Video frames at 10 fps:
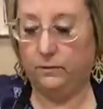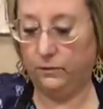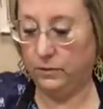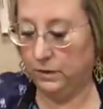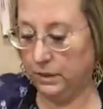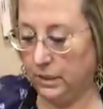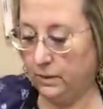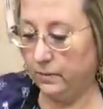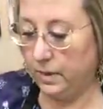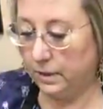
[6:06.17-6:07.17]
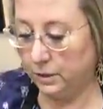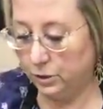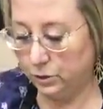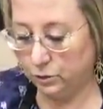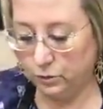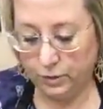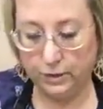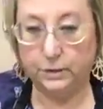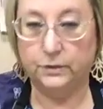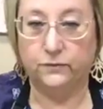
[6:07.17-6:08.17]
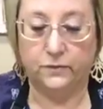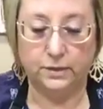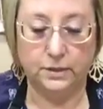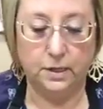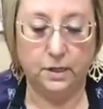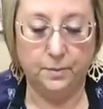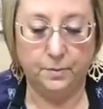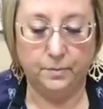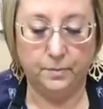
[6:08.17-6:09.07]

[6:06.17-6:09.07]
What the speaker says: First thing I want to do is fuzz it up.